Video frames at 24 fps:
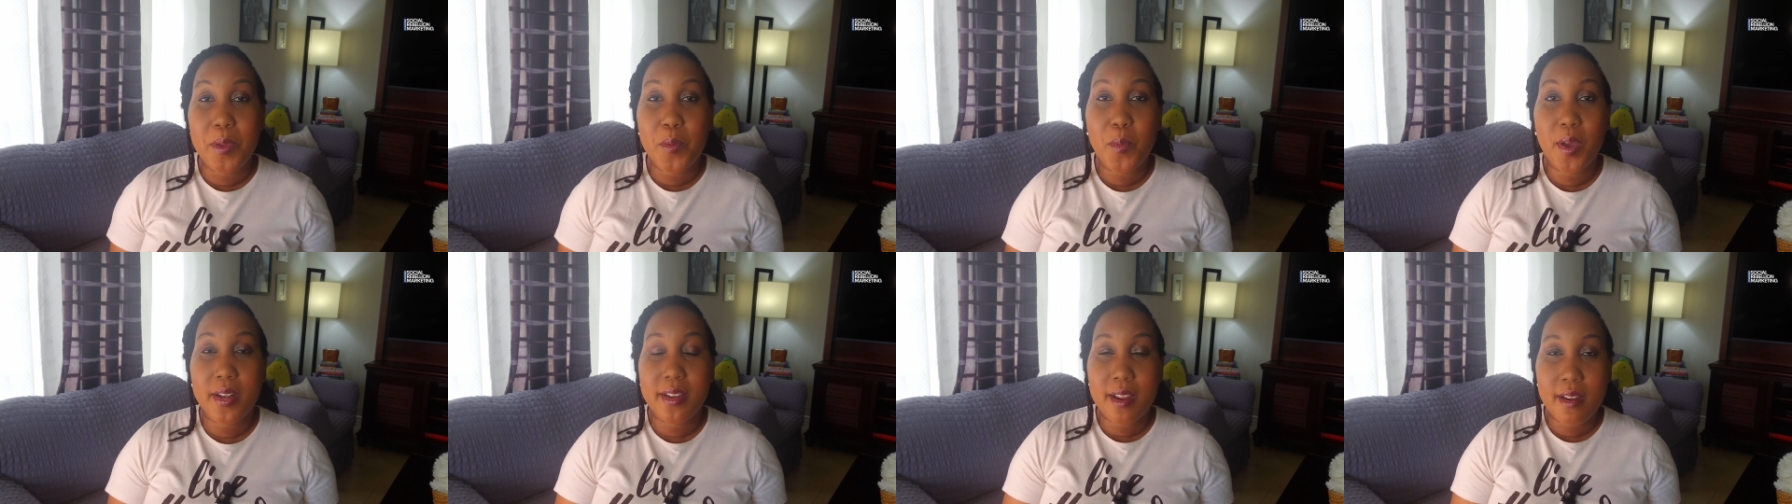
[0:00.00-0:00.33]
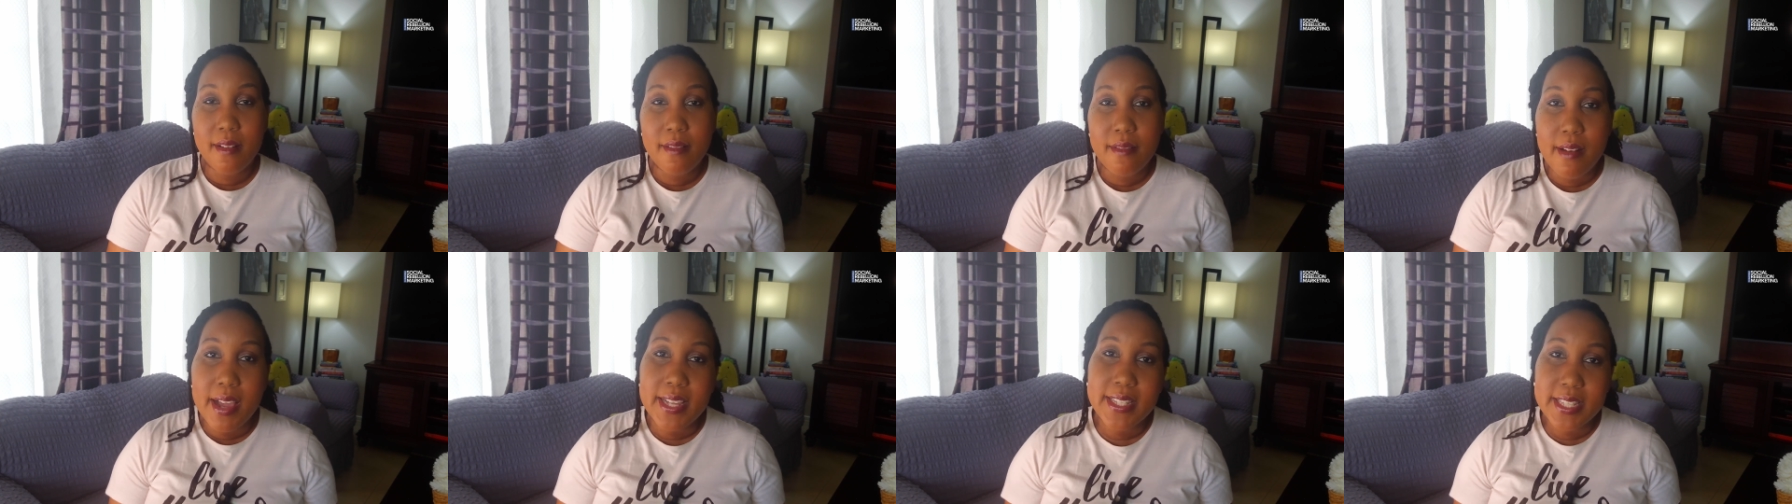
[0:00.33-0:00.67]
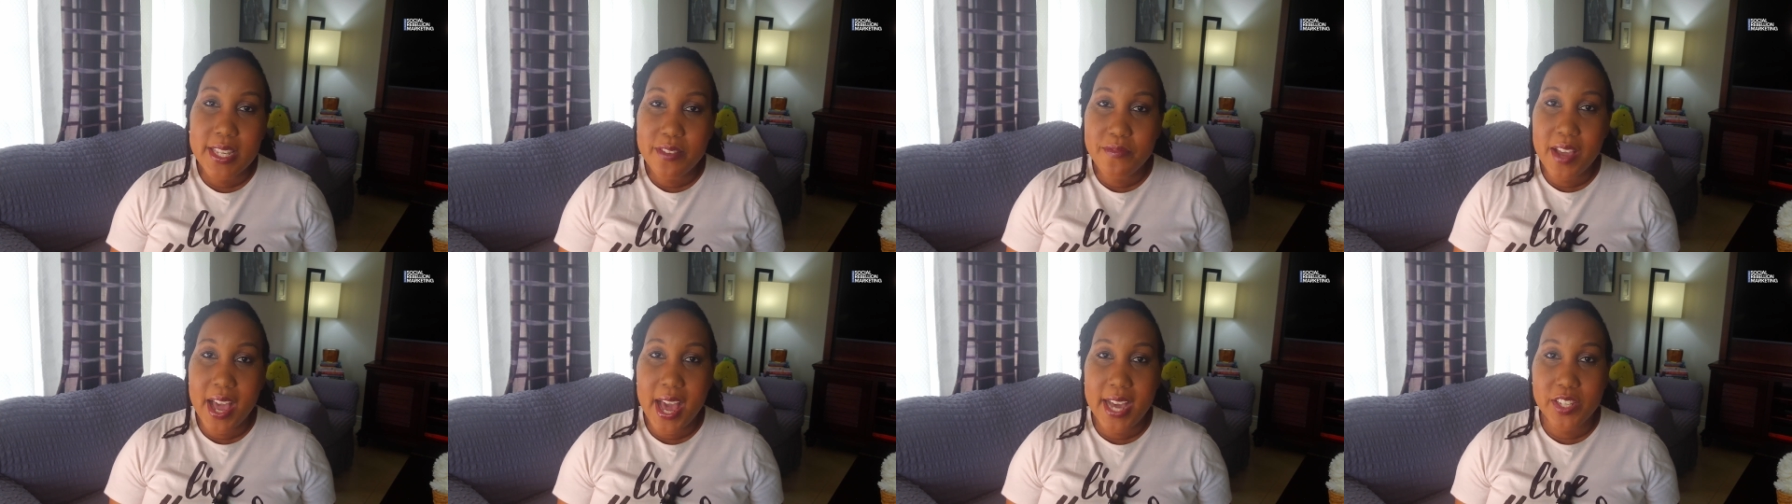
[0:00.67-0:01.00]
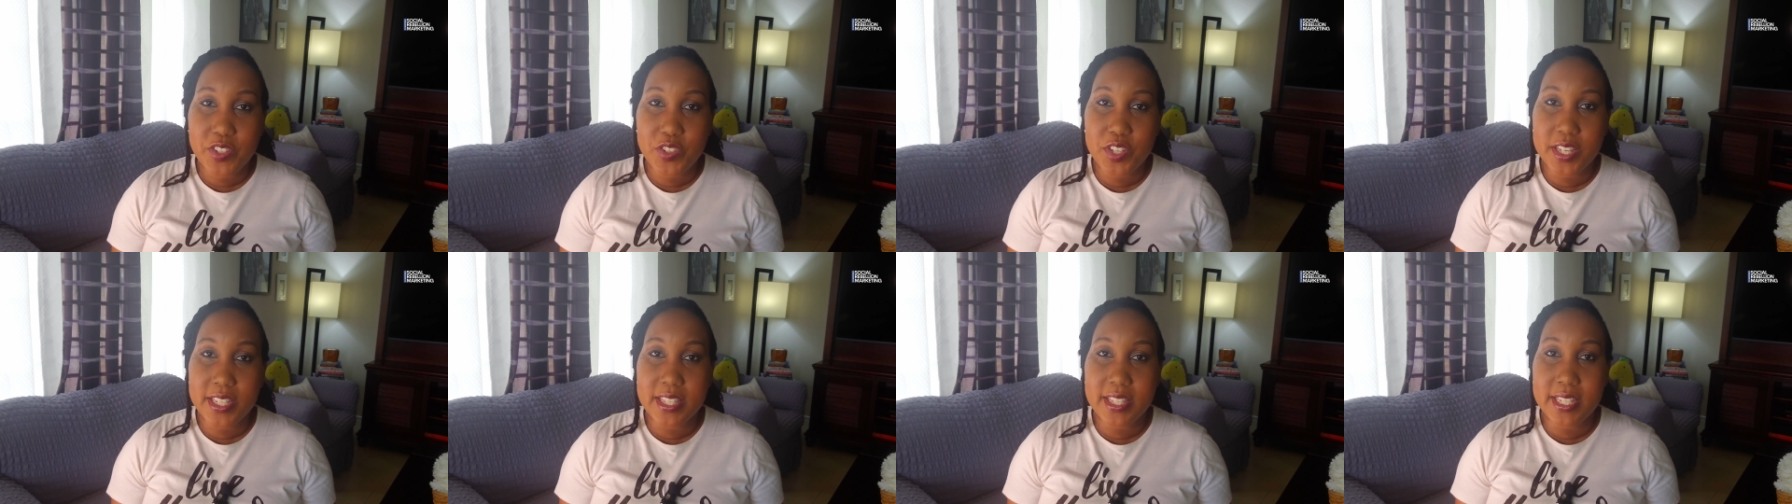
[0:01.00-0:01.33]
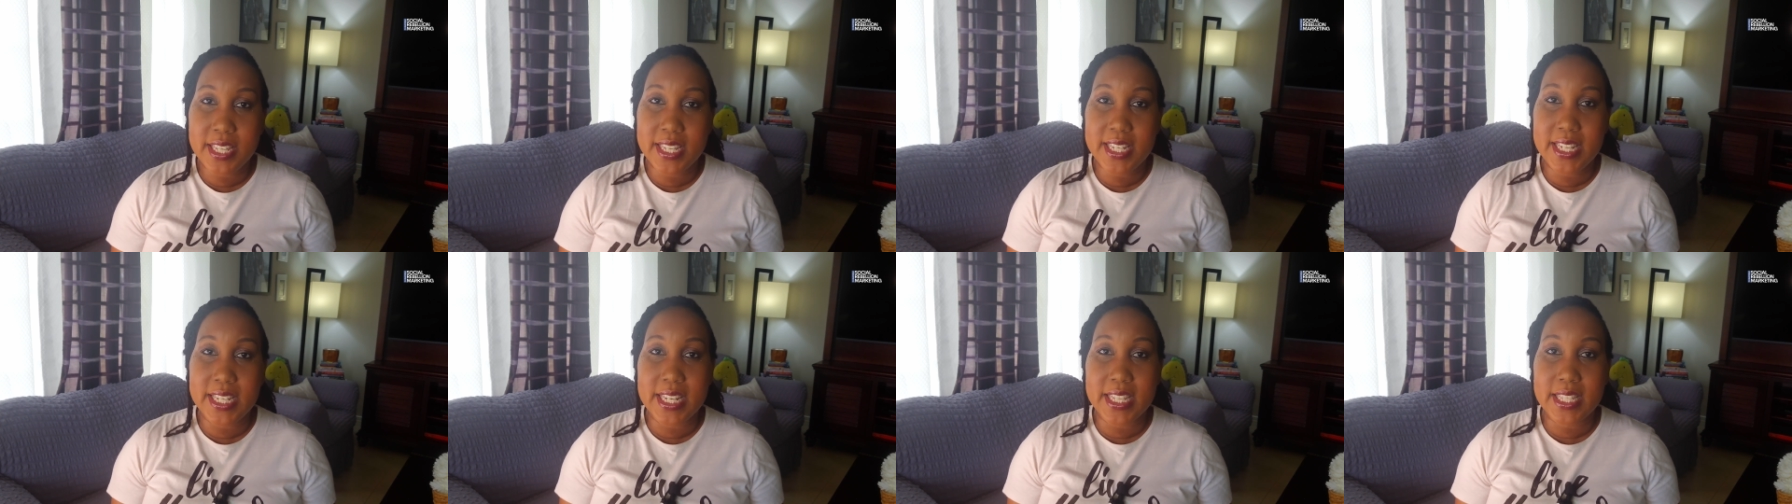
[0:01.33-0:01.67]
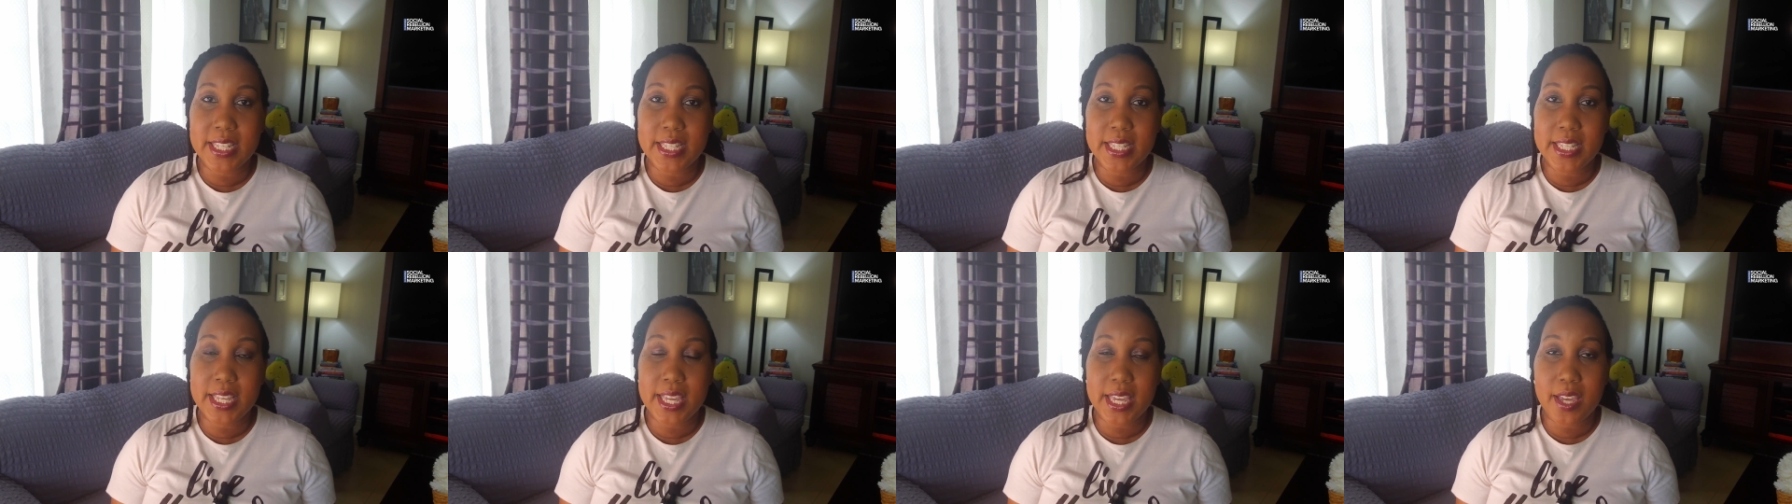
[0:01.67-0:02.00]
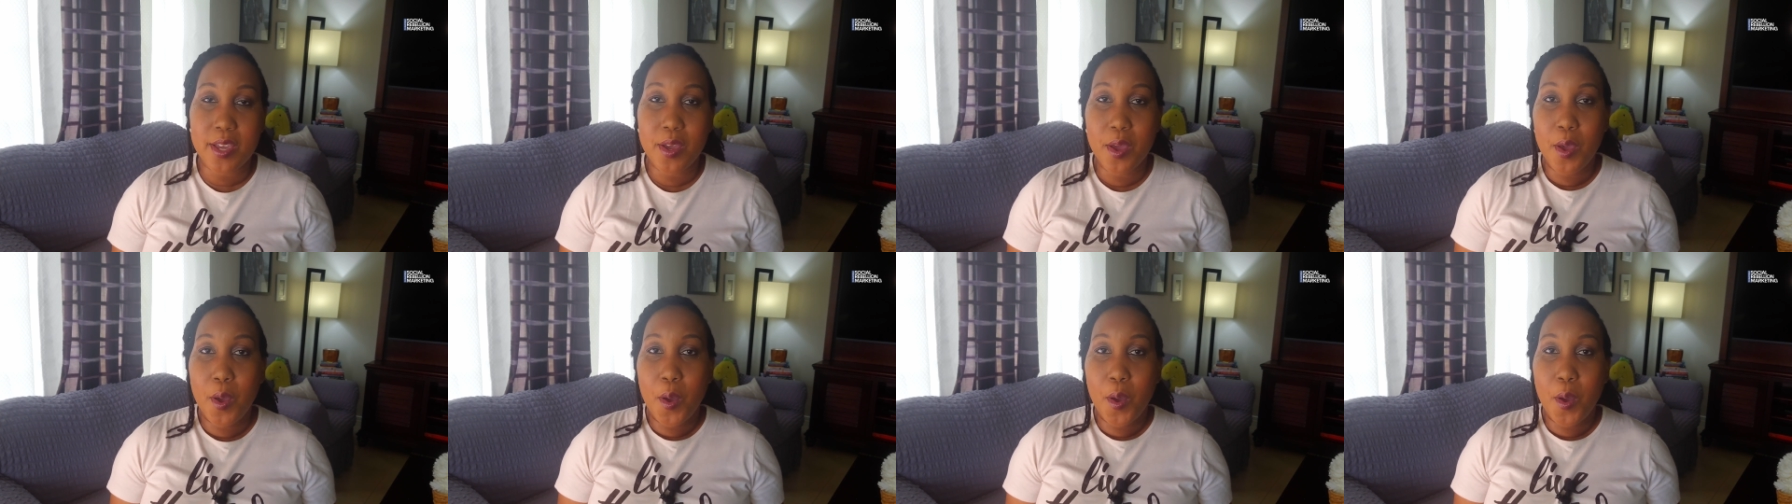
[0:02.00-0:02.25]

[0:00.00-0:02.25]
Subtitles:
what corrective actions they needed to take?